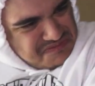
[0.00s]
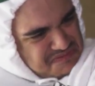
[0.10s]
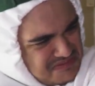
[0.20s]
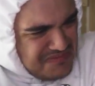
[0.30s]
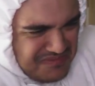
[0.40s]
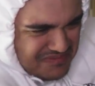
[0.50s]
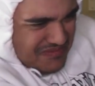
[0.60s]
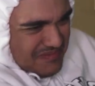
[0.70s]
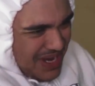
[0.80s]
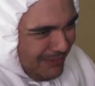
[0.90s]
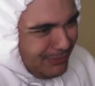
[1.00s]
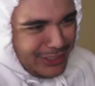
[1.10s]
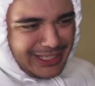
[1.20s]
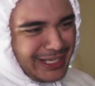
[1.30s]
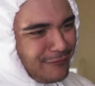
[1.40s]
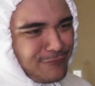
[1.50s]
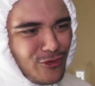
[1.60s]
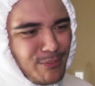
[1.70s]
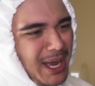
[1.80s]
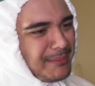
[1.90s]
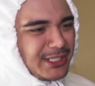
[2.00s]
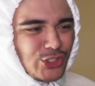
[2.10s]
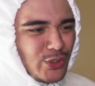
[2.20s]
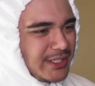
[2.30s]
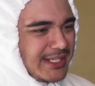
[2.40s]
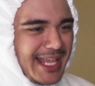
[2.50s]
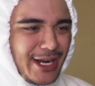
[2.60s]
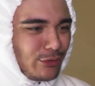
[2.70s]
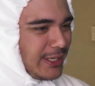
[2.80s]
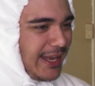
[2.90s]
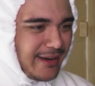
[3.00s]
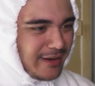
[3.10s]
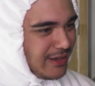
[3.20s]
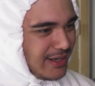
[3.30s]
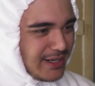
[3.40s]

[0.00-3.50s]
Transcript: Mmm, I'm looking like a fool, but I'm enjoying this. I don't care.